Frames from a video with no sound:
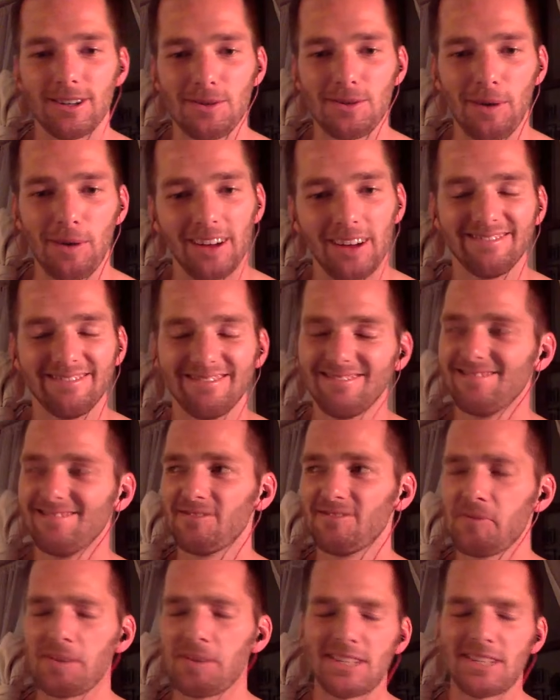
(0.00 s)
Well,
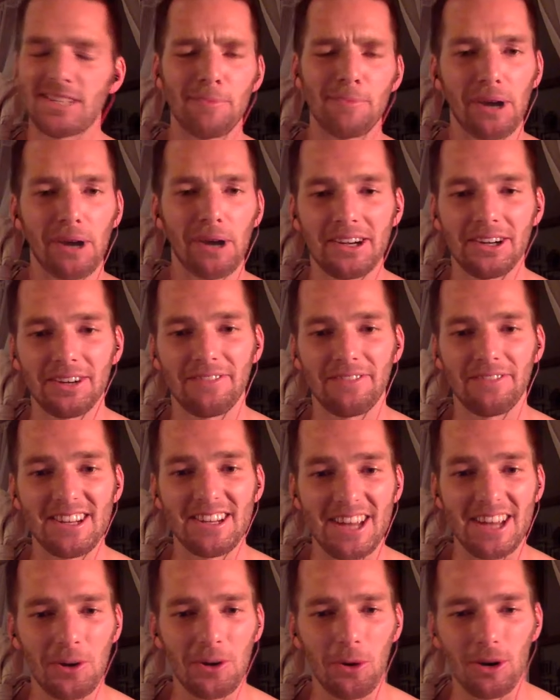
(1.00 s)
temporary Nerd Fitness
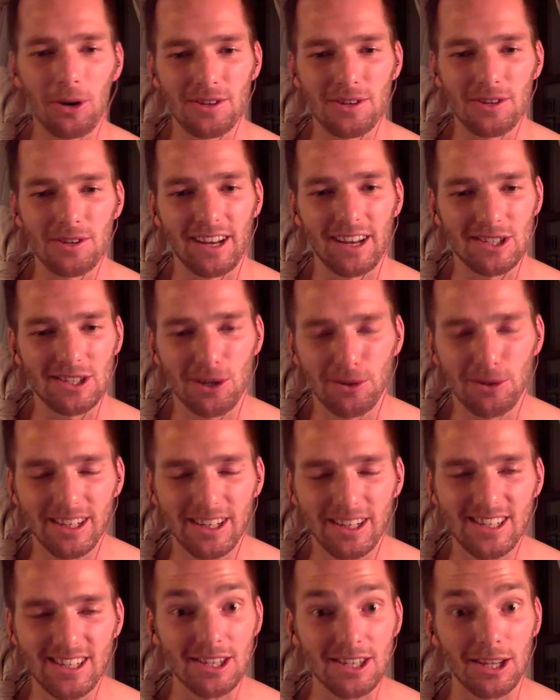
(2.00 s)
headquarters for the next 2
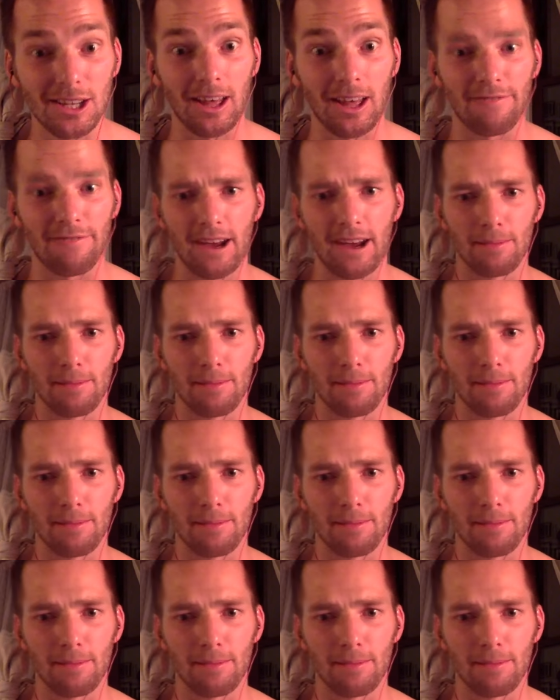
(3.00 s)
weeks until I find a